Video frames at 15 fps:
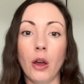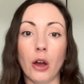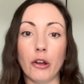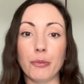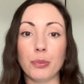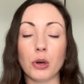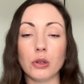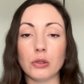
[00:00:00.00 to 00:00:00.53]

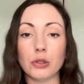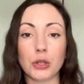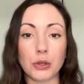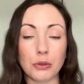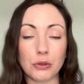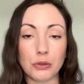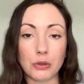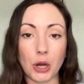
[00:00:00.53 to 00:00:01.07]
I've put on 2
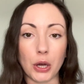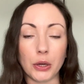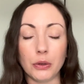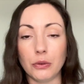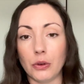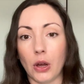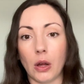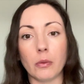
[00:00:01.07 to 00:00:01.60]

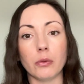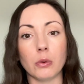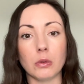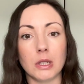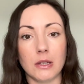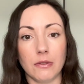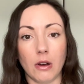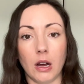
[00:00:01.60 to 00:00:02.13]
stone, I'm
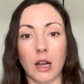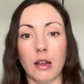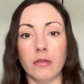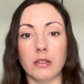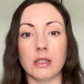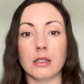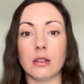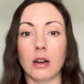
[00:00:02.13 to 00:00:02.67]
45
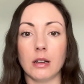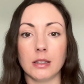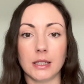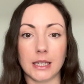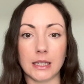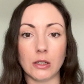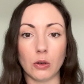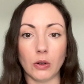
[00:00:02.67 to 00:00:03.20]
and
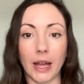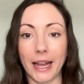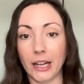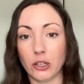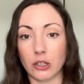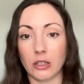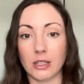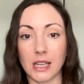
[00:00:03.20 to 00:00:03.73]
started on
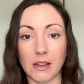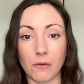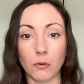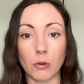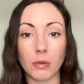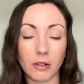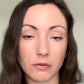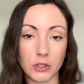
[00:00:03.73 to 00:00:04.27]
HRT 4
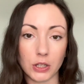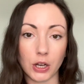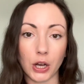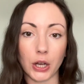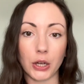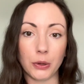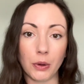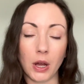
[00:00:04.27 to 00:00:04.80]
months
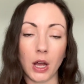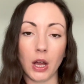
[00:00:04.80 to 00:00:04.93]
ago.